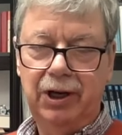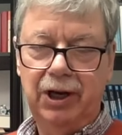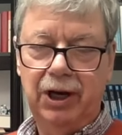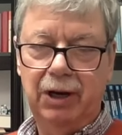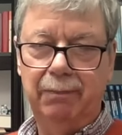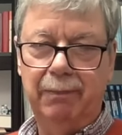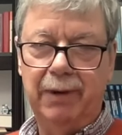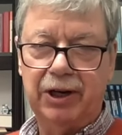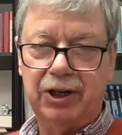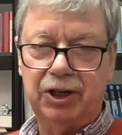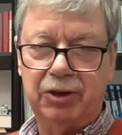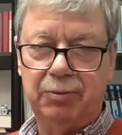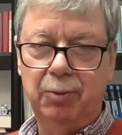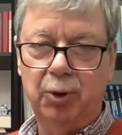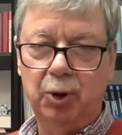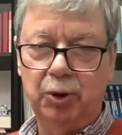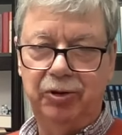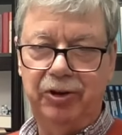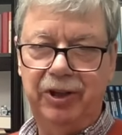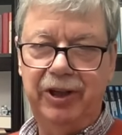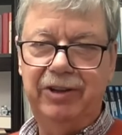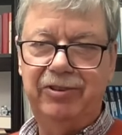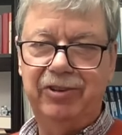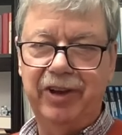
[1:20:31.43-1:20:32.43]
and much
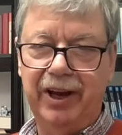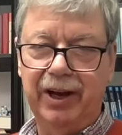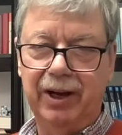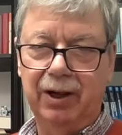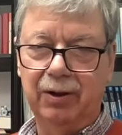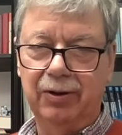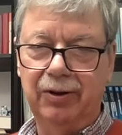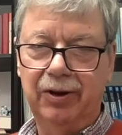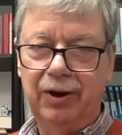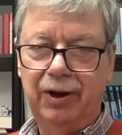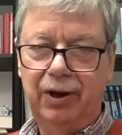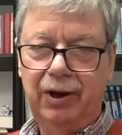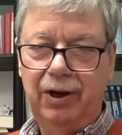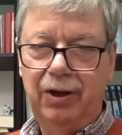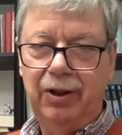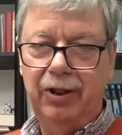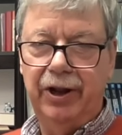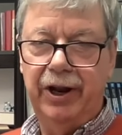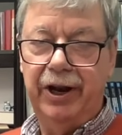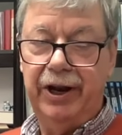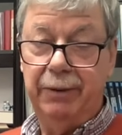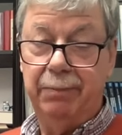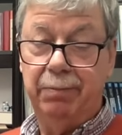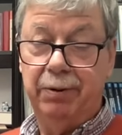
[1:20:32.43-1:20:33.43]
more detailed
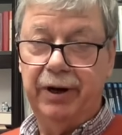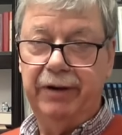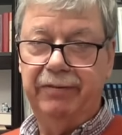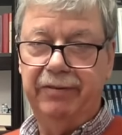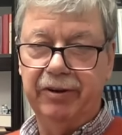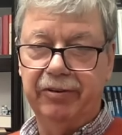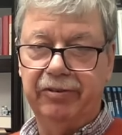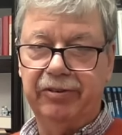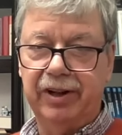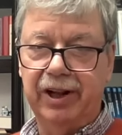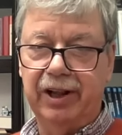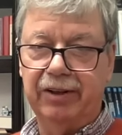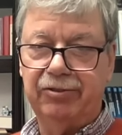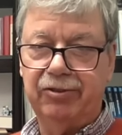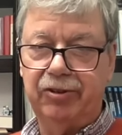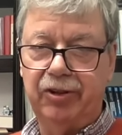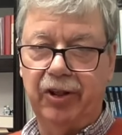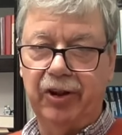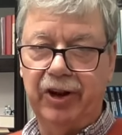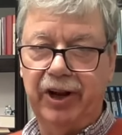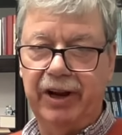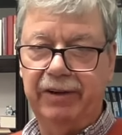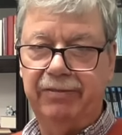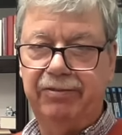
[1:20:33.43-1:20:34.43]
than any previous
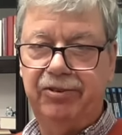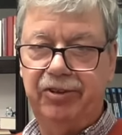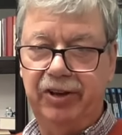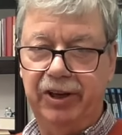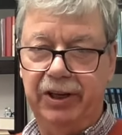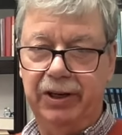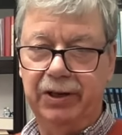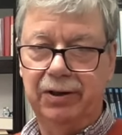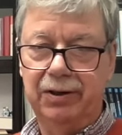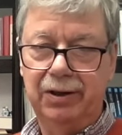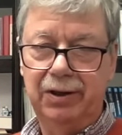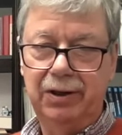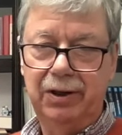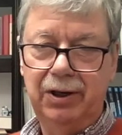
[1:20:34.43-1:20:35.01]
cluster that I've seen.